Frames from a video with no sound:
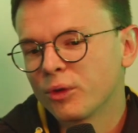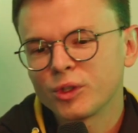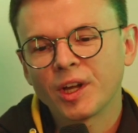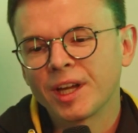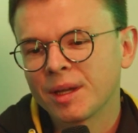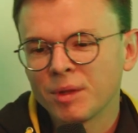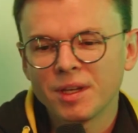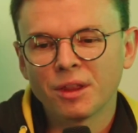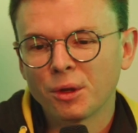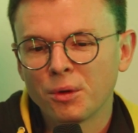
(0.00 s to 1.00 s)
time,
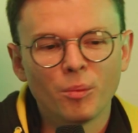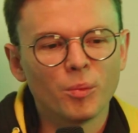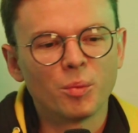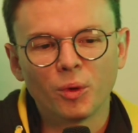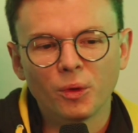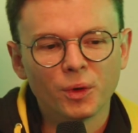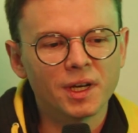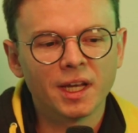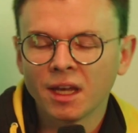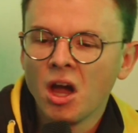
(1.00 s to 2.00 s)
the Ethereum people were
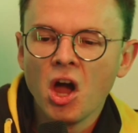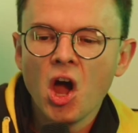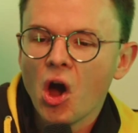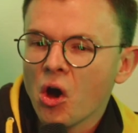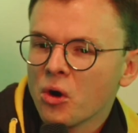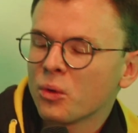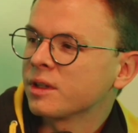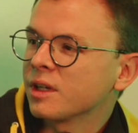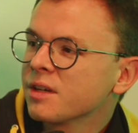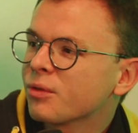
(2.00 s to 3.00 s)
like, oh, we're
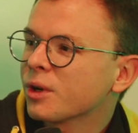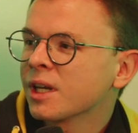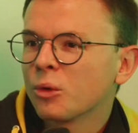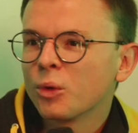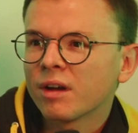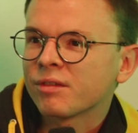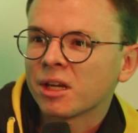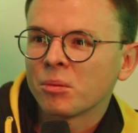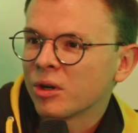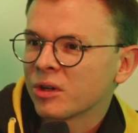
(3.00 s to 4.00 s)
delivering, we have like
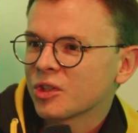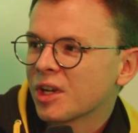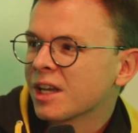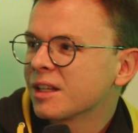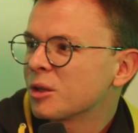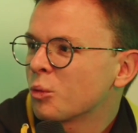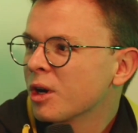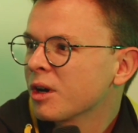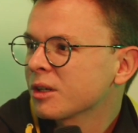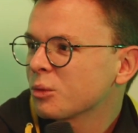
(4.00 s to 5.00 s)
a blockchain, it
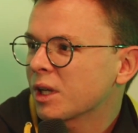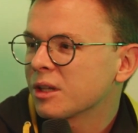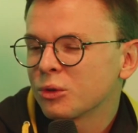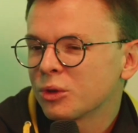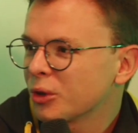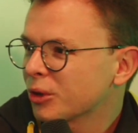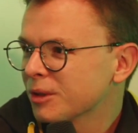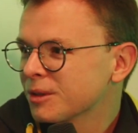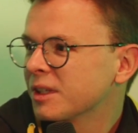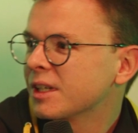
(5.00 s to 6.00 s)
works, we can do
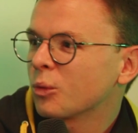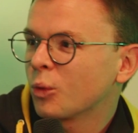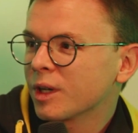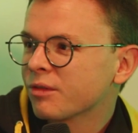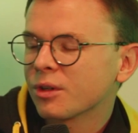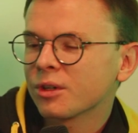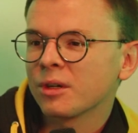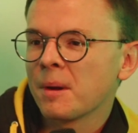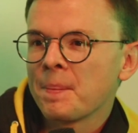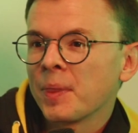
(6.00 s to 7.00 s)
tokens on it,
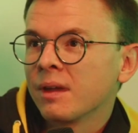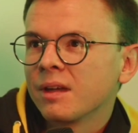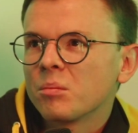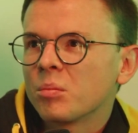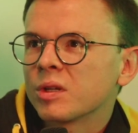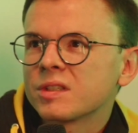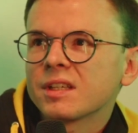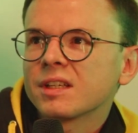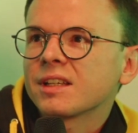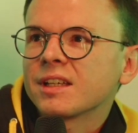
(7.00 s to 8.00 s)
whatever. But
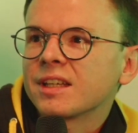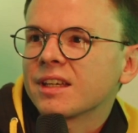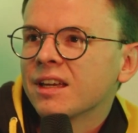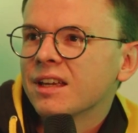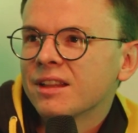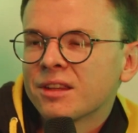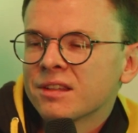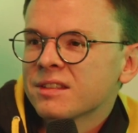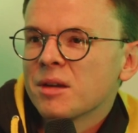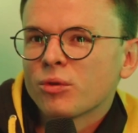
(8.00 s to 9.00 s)
still, like, the
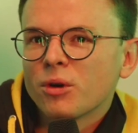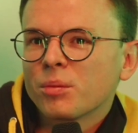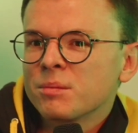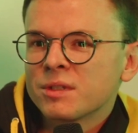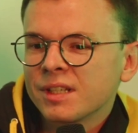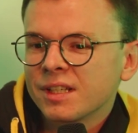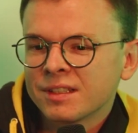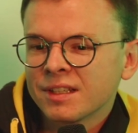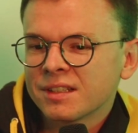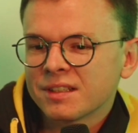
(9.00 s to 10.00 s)
same problem still
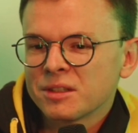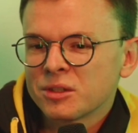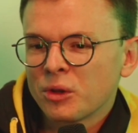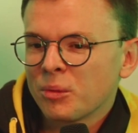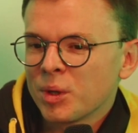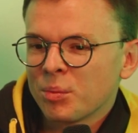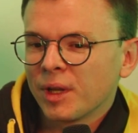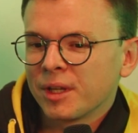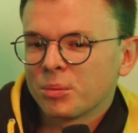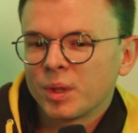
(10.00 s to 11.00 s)
exists. And so the
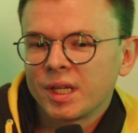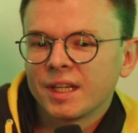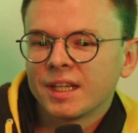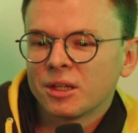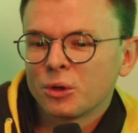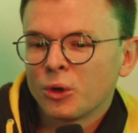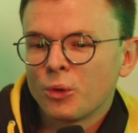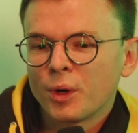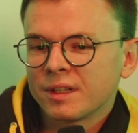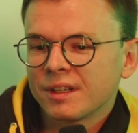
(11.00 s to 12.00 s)
people at the beginning, who
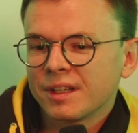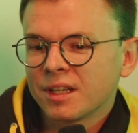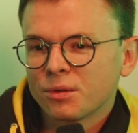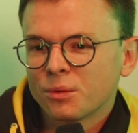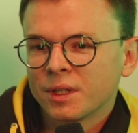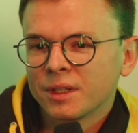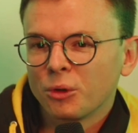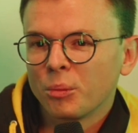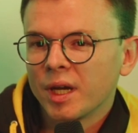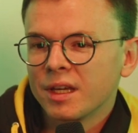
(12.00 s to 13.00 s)
were telling everyone,
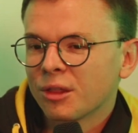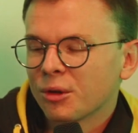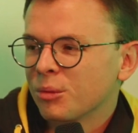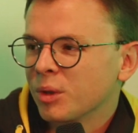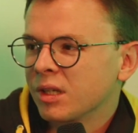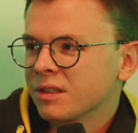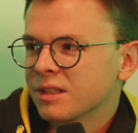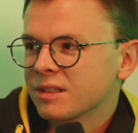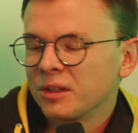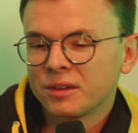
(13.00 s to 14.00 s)
don't buy Ether because
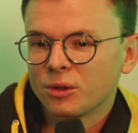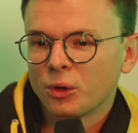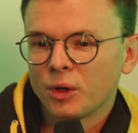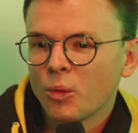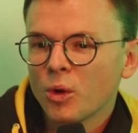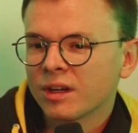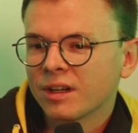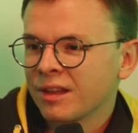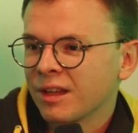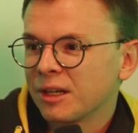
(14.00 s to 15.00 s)
it's not going to work,
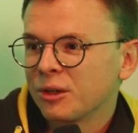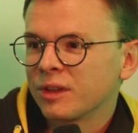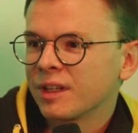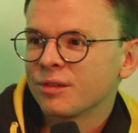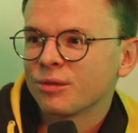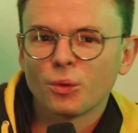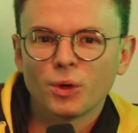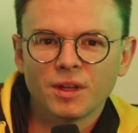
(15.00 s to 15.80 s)
like they cannot deliver what they